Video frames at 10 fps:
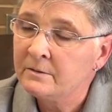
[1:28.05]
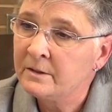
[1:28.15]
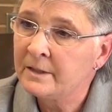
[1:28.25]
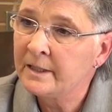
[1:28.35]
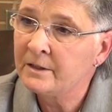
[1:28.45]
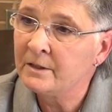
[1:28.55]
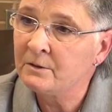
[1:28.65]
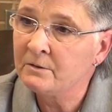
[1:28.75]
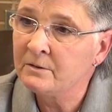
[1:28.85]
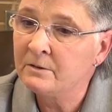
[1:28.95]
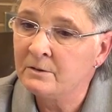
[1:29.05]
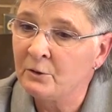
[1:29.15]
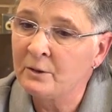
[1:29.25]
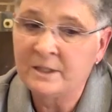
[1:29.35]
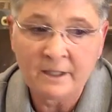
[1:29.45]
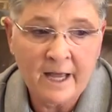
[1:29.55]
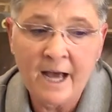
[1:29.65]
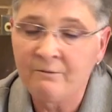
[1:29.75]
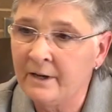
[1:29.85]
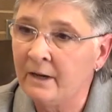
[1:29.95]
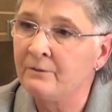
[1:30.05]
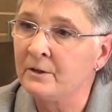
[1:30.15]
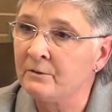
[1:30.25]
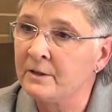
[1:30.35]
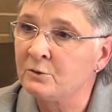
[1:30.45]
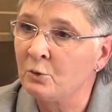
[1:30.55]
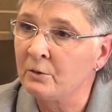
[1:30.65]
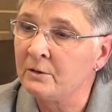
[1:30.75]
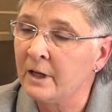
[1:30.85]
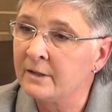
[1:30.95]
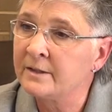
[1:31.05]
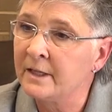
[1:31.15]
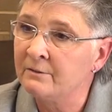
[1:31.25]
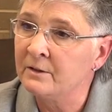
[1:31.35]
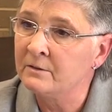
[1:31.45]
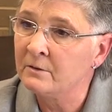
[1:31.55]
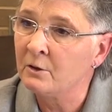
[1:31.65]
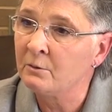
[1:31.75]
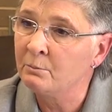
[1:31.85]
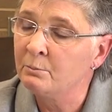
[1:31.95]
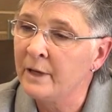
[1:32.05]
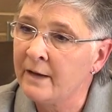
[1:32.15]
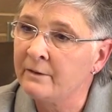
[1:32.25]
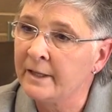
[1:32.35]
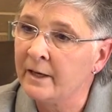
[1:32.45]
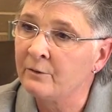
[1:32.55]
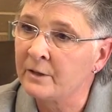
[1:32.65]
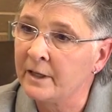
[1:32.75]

To think that there is a life out there that's worth not saving or having health